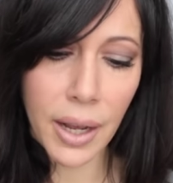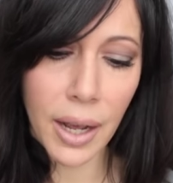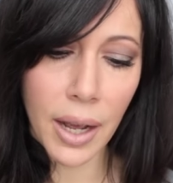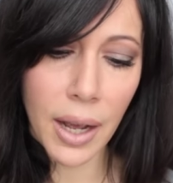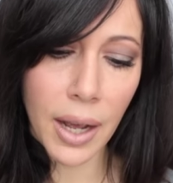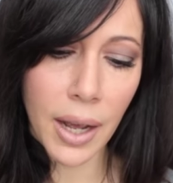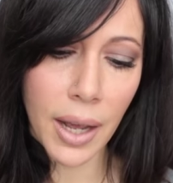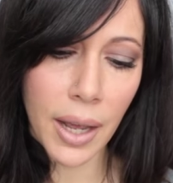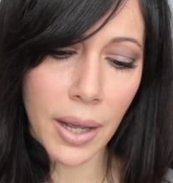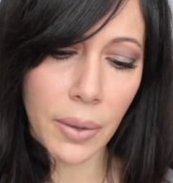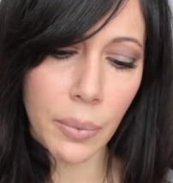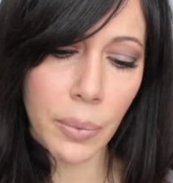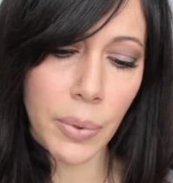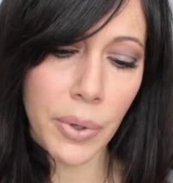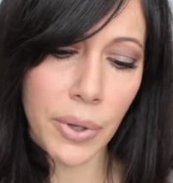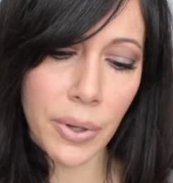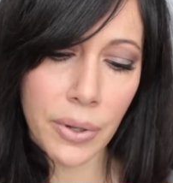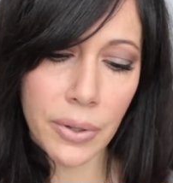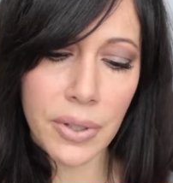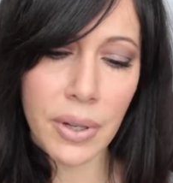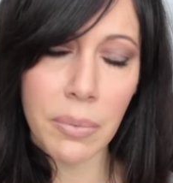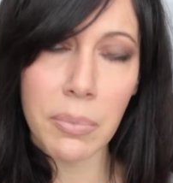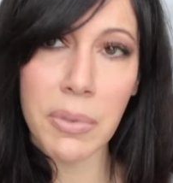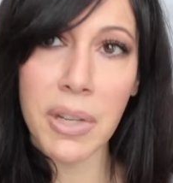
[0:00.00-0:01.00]
I
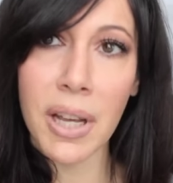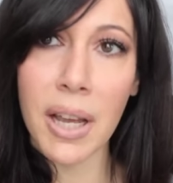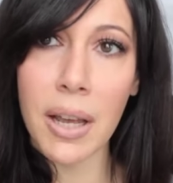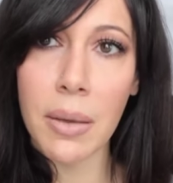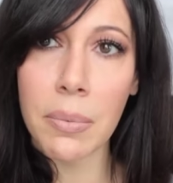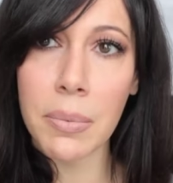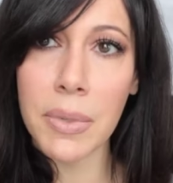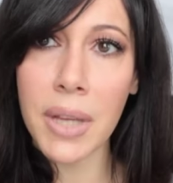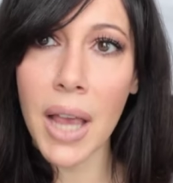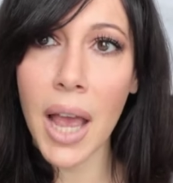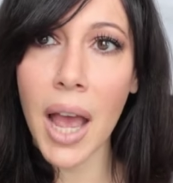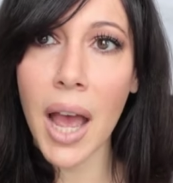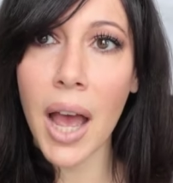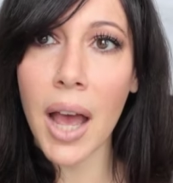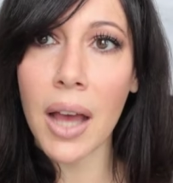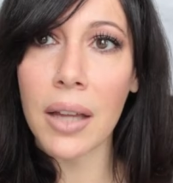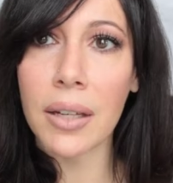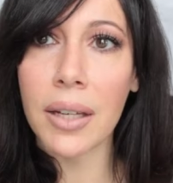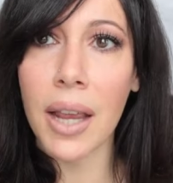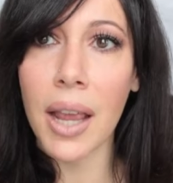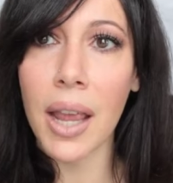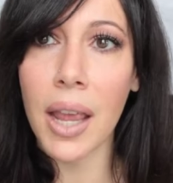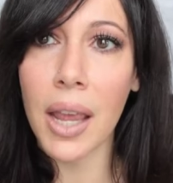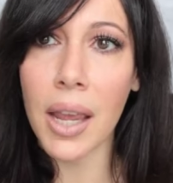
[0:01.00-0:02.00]
will sometimes
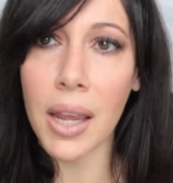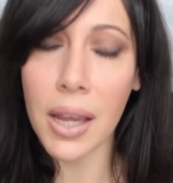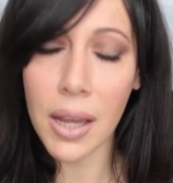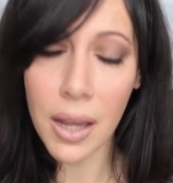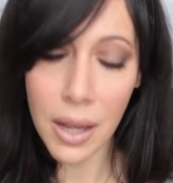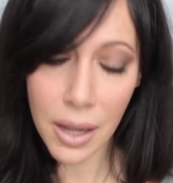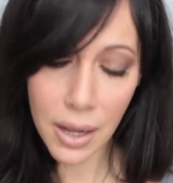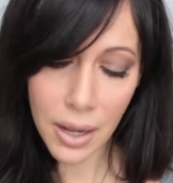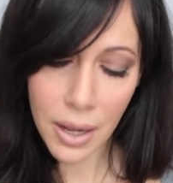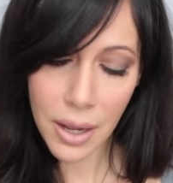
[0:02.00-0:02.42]
add a